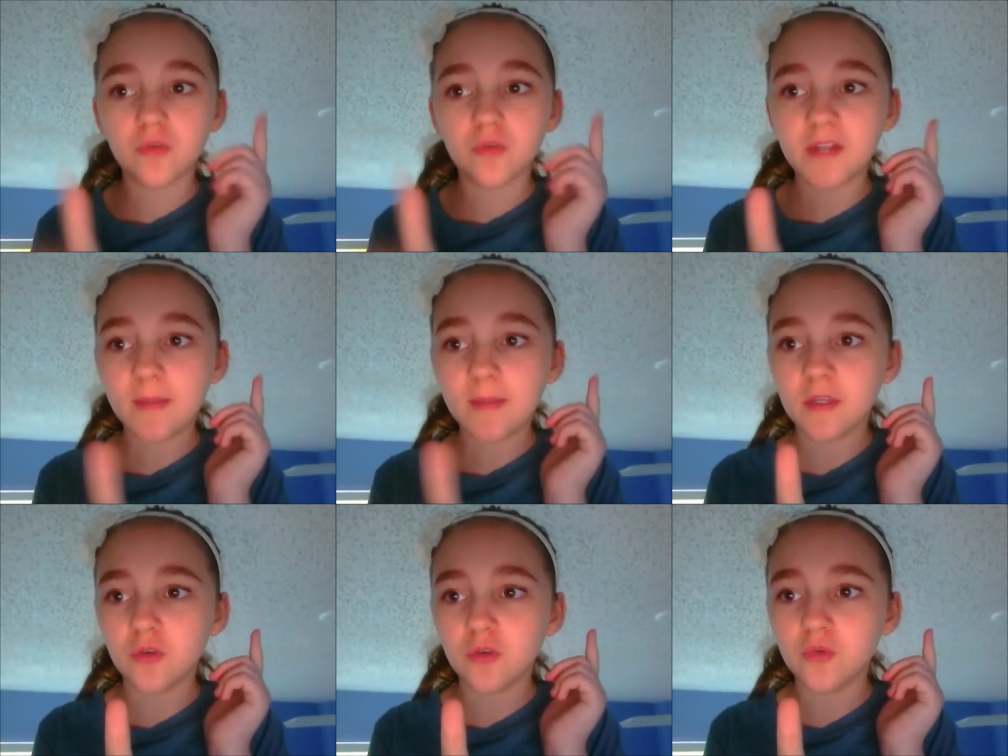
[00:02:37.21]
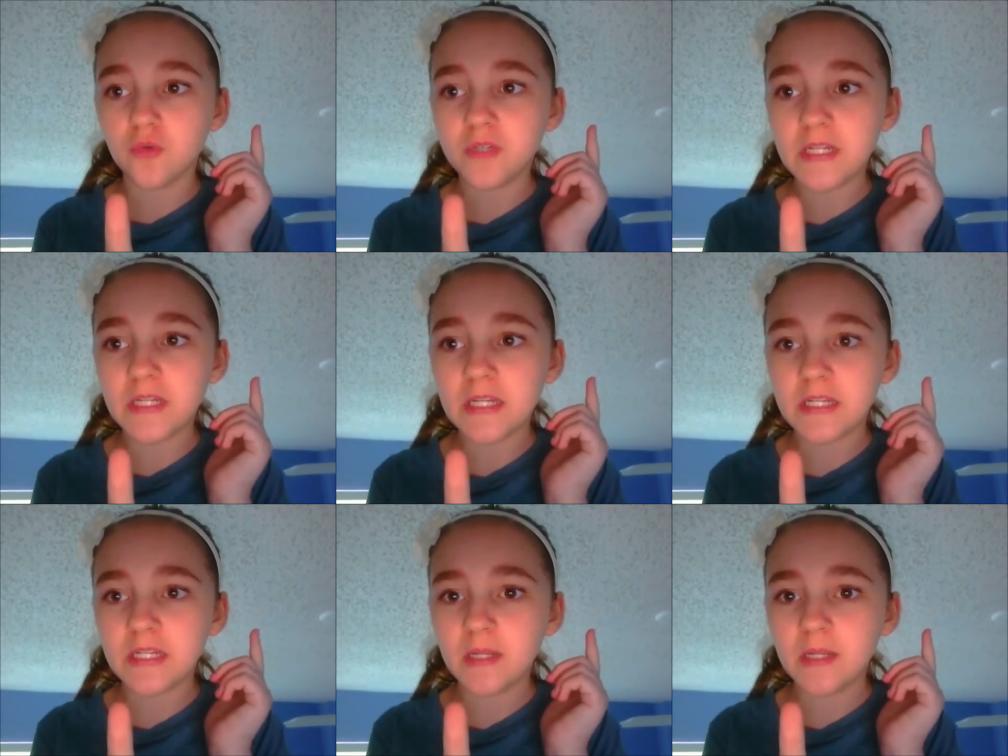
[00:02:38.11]

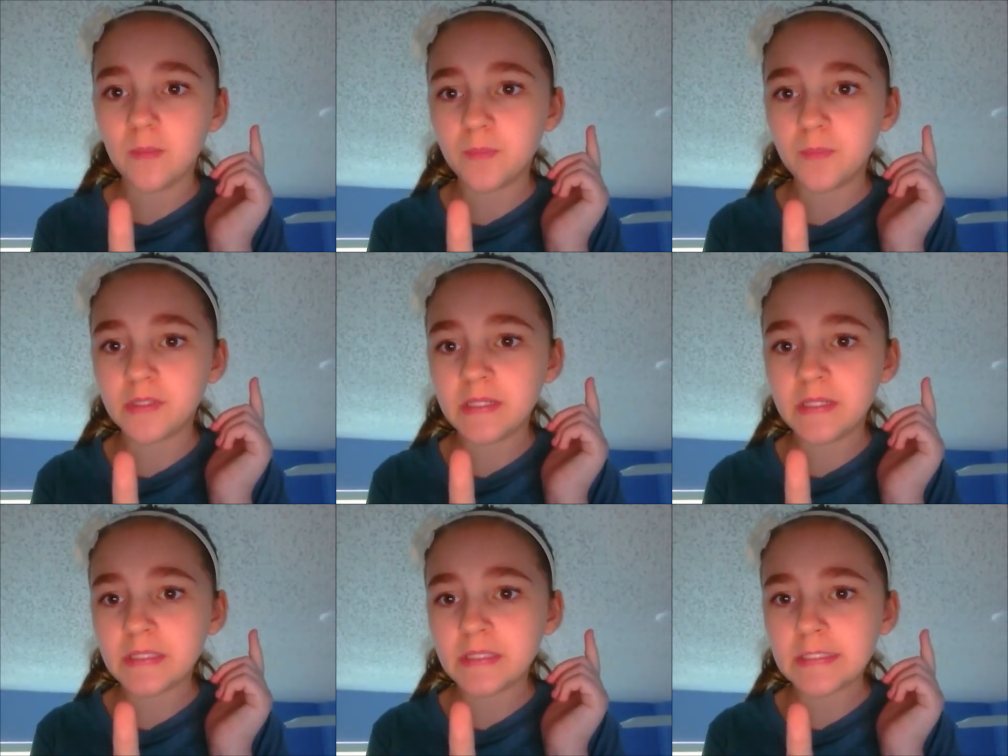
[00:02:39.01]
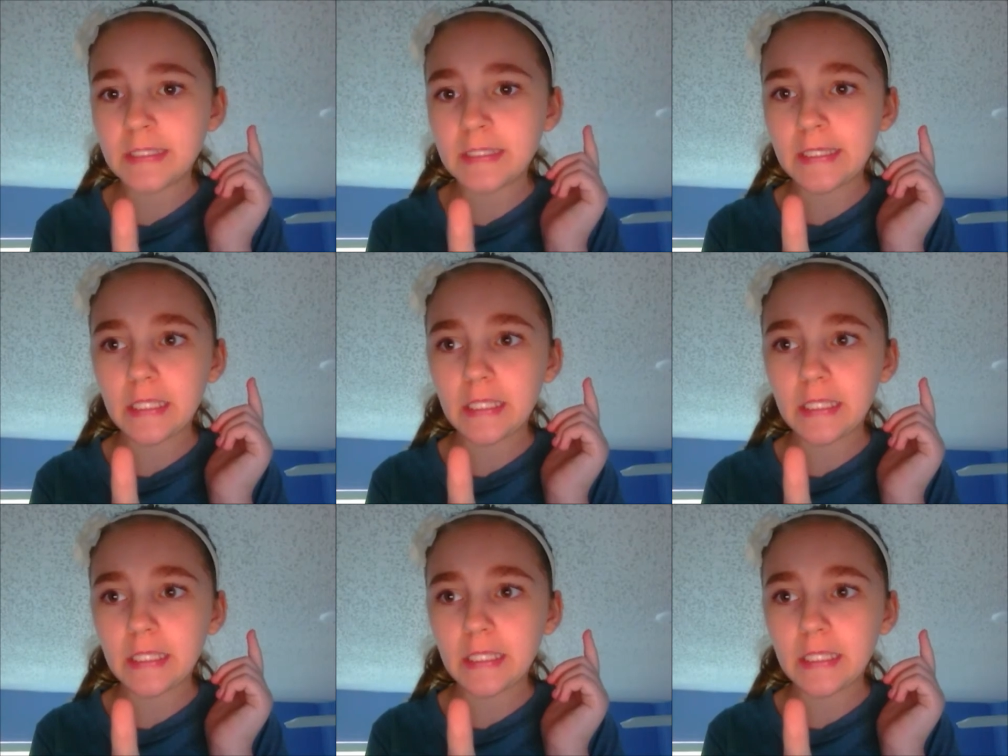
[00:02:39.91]
WDWDC.